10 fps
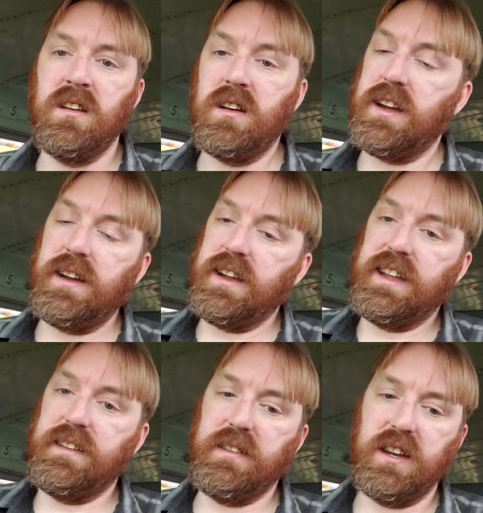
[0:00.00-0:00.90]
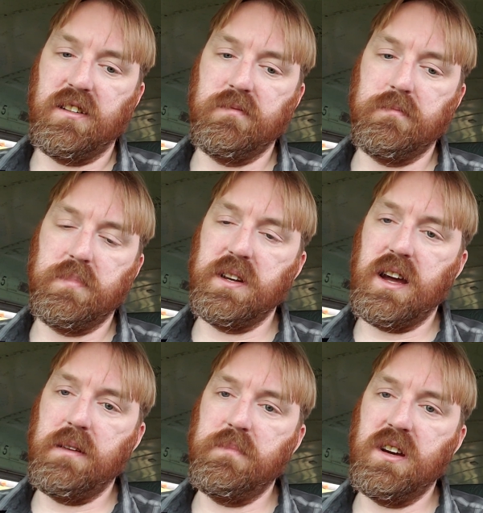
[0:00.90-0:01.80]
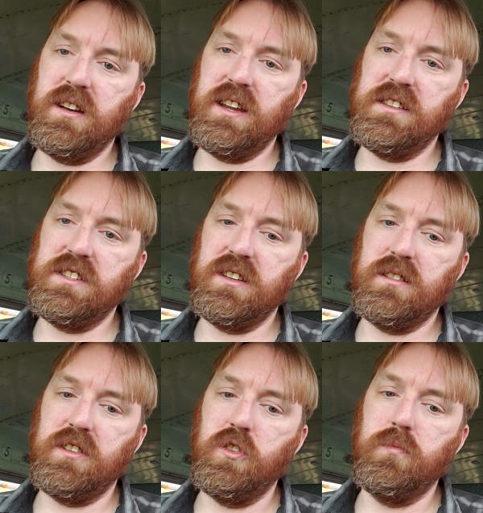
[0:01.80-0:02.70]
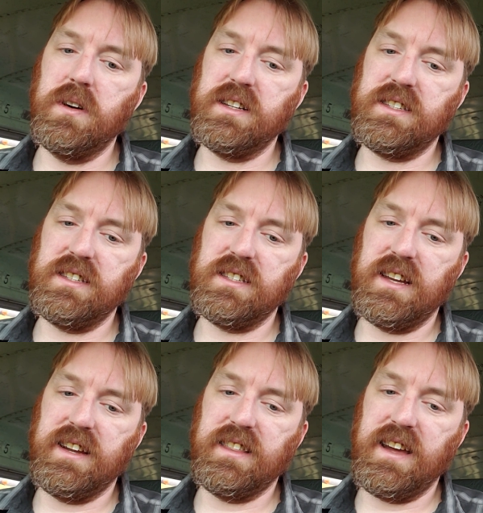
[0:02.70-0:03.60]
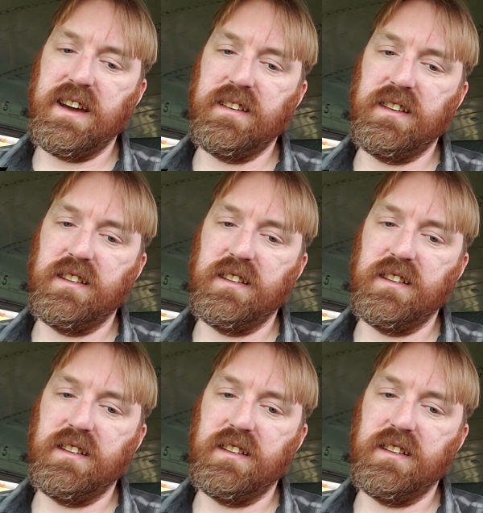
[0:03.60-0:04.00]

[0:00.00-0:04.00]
But I'm not into new buses like that.